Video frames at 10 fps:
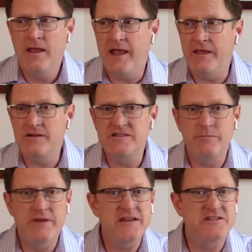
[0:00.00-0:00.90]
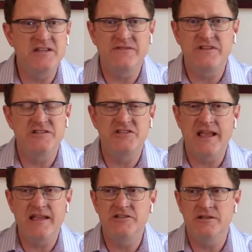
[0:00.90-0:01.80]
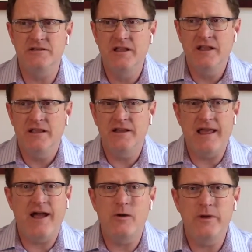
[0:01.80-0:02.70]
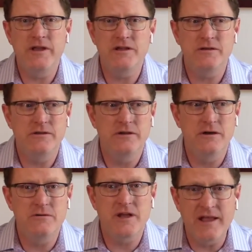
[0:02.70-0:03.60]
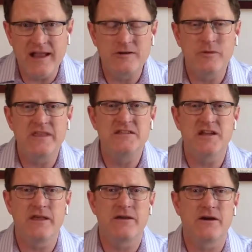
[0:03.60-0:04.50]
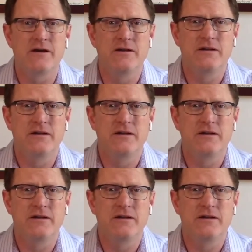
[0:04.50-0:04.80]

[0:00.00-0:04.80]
And there's a big shift and change in how we, connect with each other.